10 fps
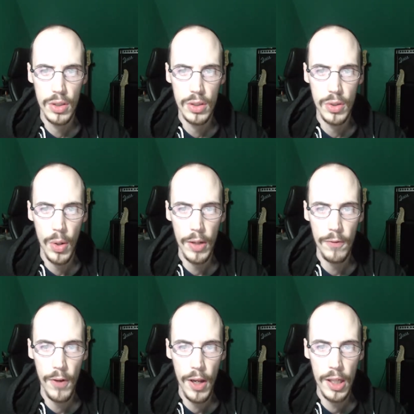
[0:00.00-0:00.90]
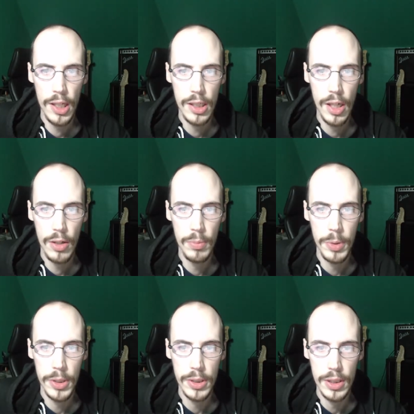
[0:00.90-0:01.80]
So I can finally get down to
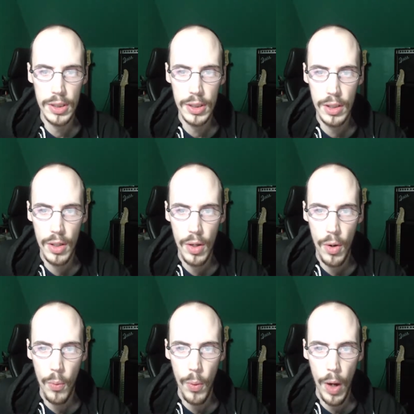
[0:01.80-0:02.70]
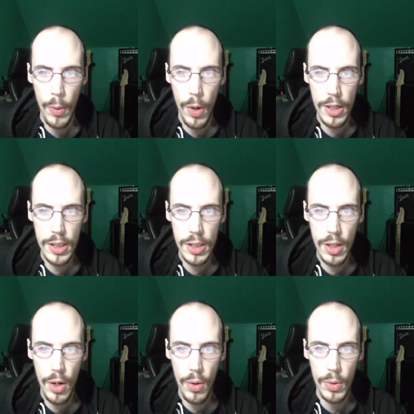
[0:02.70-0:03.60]
business. What I want to
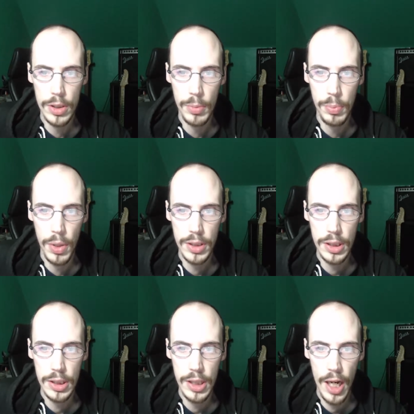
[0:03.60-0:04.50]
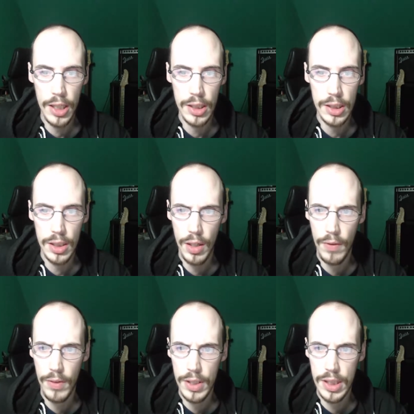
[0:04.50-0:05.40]
know is the present status of
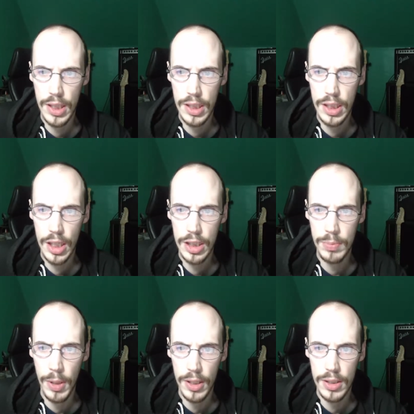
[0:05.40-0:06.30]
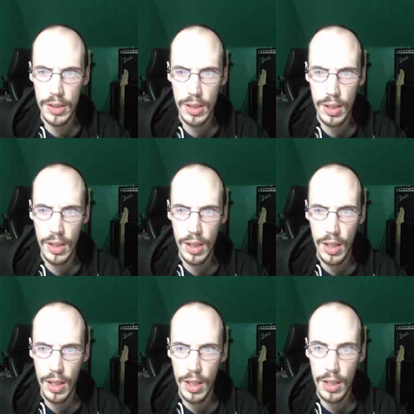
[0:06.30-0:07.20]
the 6 suspects
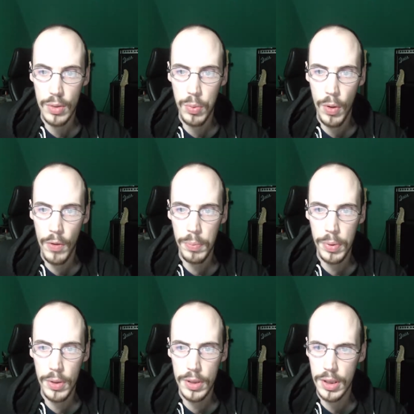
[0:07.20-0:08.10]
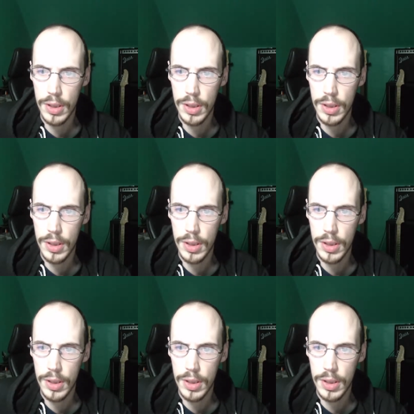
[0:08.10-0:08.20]
in 12 Prince